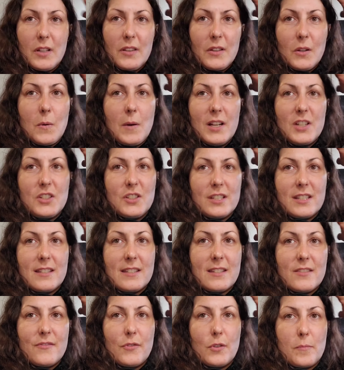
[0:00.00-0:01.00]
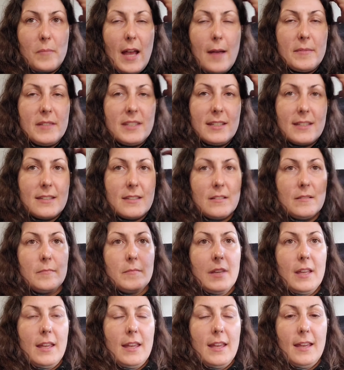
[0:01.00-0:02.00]
of the questions for
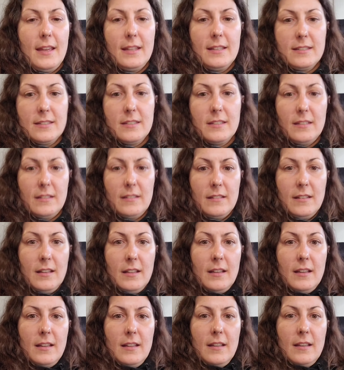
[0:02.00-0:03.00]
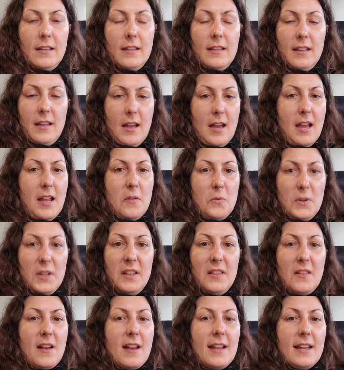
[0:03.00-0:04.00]
baptism, and I
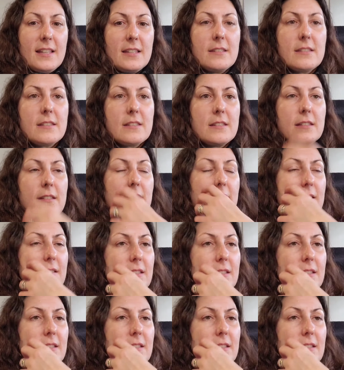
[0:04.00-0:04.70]
realized